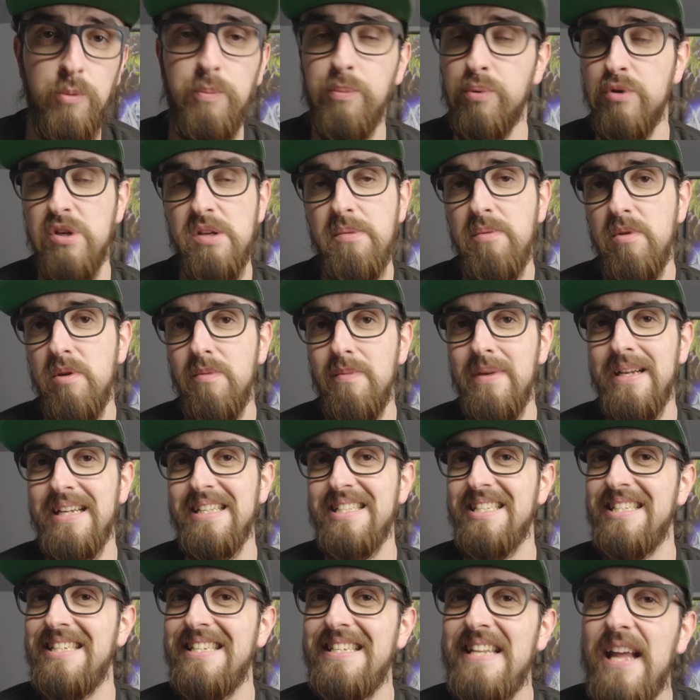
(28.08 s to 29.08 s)
Premium
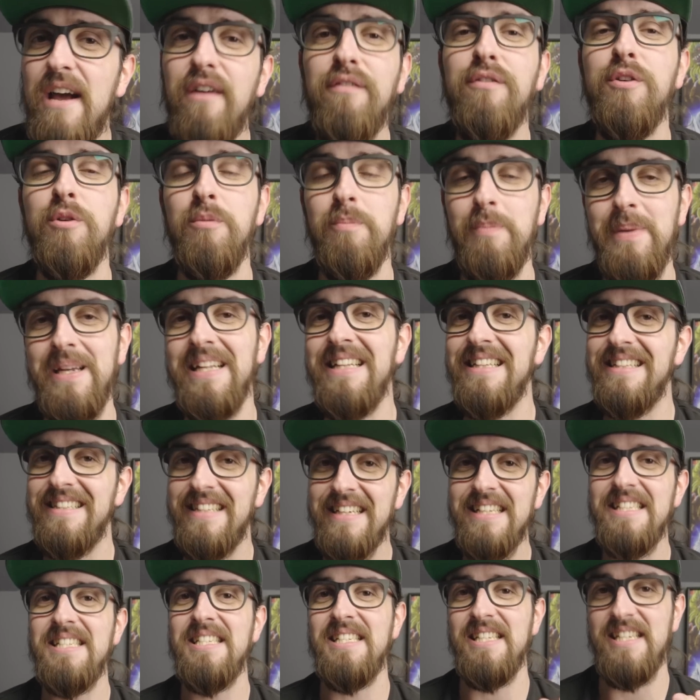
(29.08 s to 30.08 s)
has never been
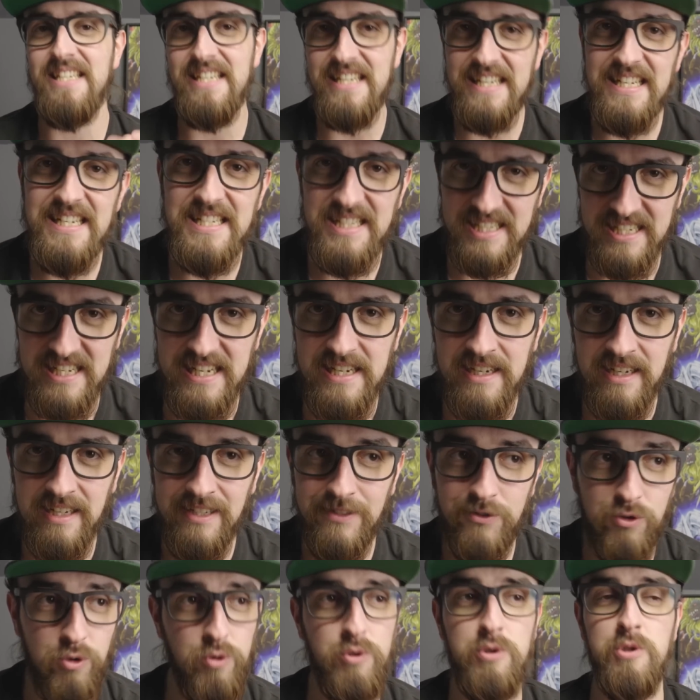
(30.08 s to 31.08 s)
this easy
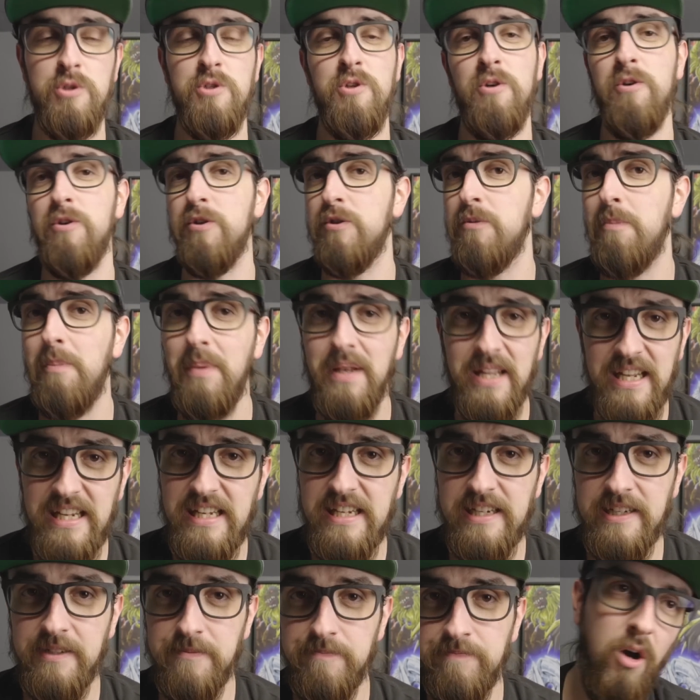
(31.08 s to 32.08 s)
to start
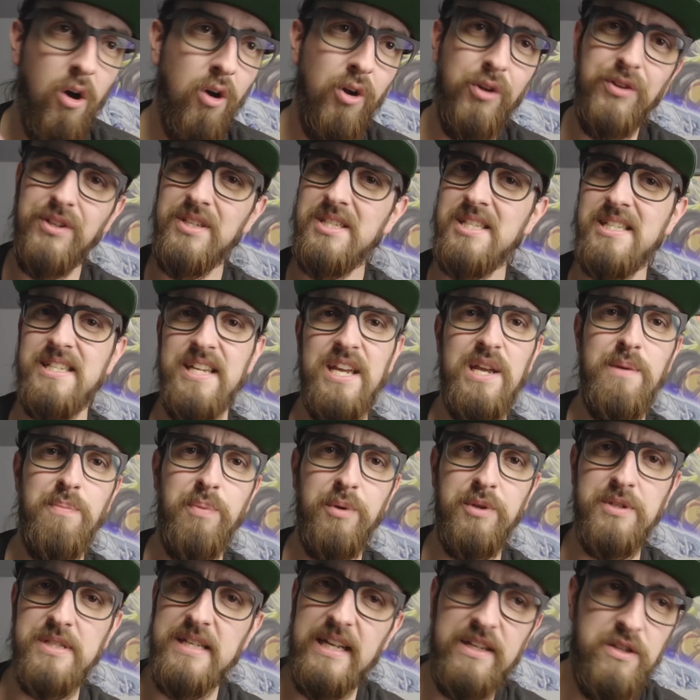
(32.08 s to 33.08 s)
playing. All the
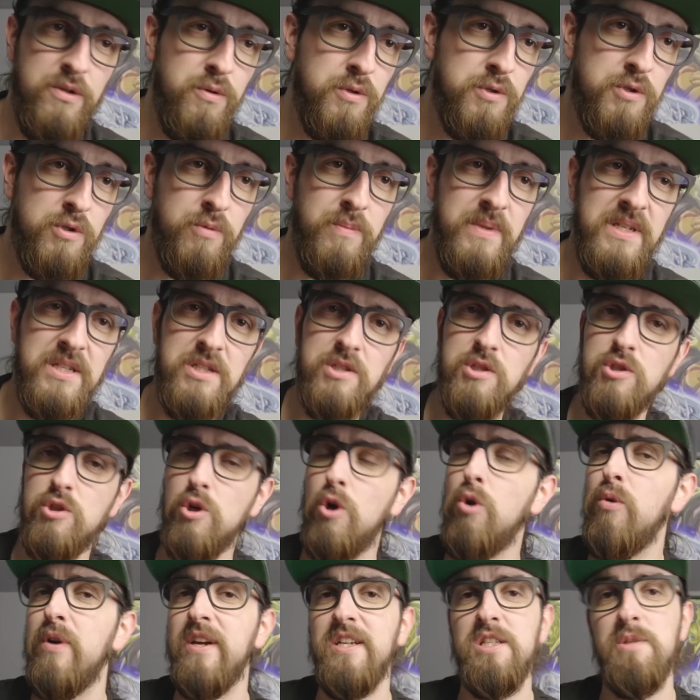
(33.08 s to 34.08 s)
staples that used to be
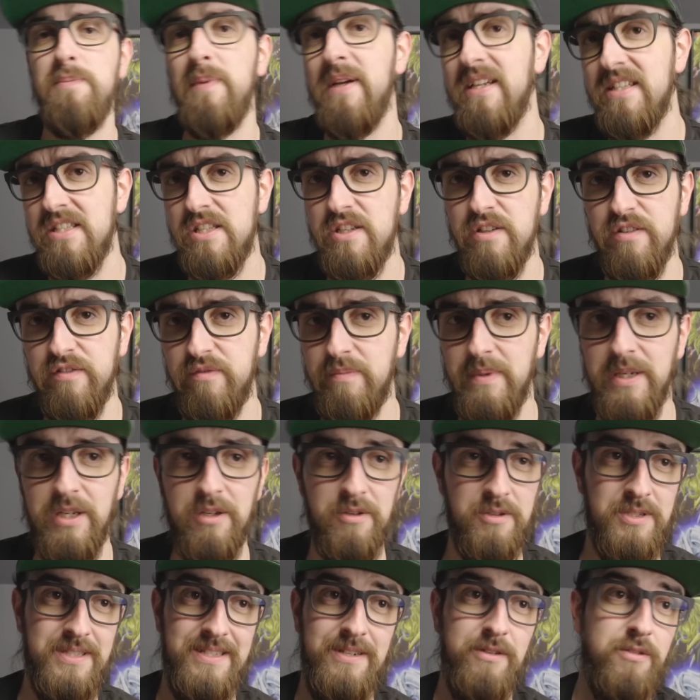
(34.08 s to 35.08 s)
so expensive
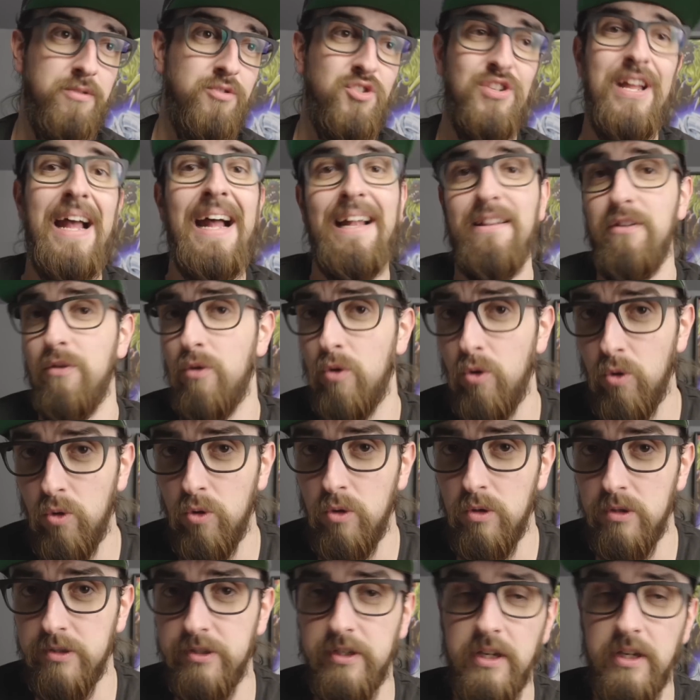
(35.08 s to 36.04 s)
because they're that old